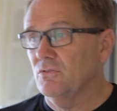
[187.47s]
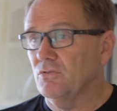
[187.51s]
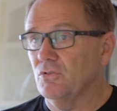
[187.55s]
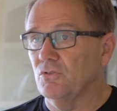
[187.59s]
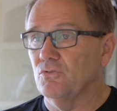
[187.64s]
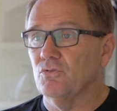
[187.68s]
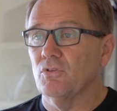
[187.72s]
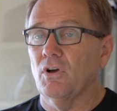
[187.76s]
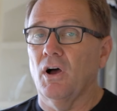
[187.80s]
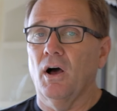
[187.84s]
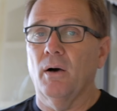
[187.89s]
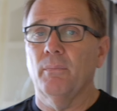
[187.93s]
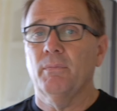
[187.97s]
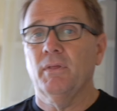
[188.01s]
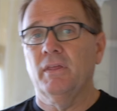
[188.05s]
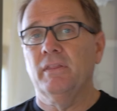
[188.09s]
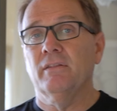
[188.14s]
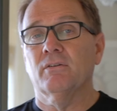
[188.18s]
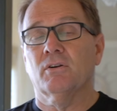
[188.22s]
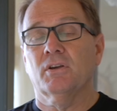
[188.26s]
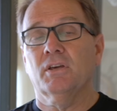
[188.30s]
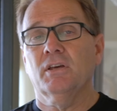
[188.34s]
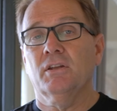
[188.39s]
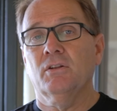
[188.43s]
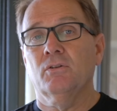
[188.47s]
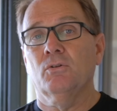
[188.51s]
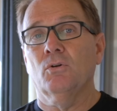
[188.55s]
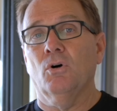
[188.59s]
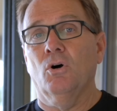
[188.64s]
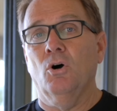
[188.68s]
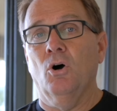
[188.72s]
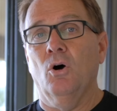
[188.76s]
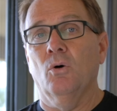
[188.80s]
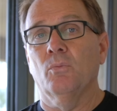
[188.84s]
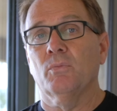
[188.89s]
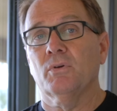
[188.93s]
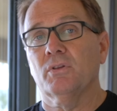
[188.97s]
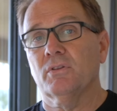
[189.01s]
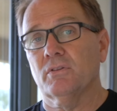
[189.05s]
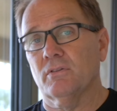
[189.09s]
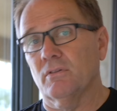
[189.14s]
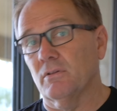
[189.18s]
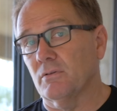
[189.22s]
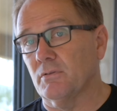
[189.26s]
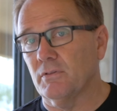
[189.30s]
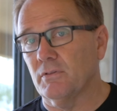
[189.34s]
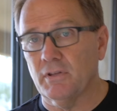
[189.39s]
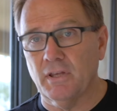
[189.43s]
to drop, then they'll get into a home.
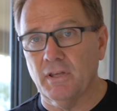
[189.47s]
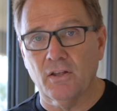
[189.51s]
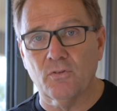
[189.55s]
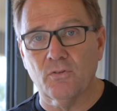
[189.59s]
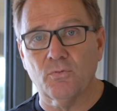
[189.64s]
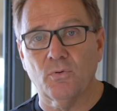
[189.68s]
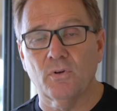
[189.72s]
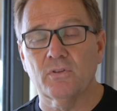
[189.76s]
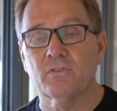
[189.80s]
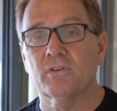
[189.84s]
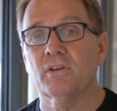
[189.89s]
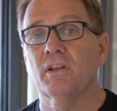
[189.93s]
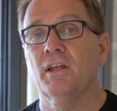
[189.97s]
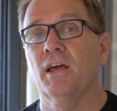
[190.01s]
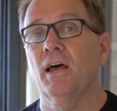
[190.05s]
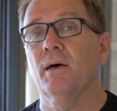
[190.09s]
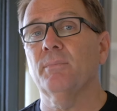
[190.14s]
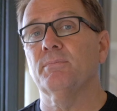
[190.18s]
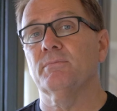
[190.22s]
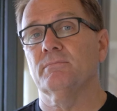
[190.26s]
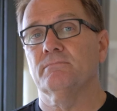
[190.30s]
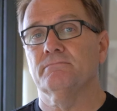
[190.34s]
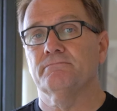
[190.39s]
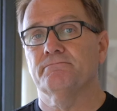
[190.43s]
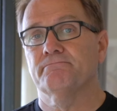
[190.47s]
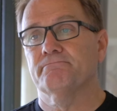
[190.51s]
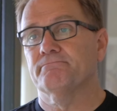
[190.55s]
Well, guess what's going to happen?